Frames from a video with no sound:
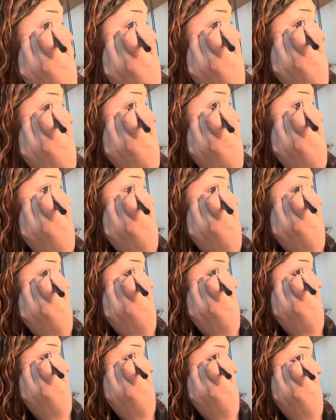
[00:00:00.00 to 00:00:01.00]
and it used
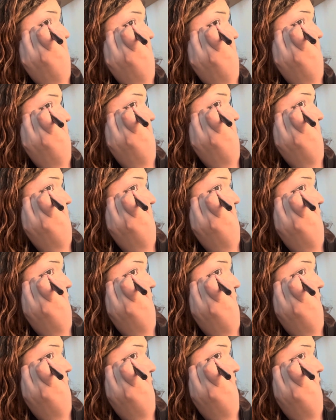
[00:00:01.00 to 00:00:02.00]
to be
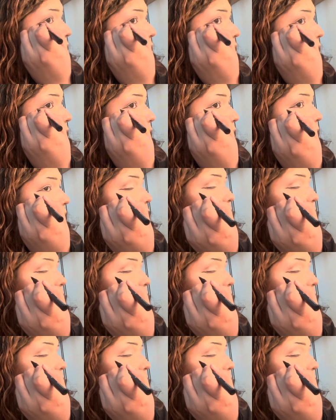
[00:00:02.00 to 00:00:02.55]
so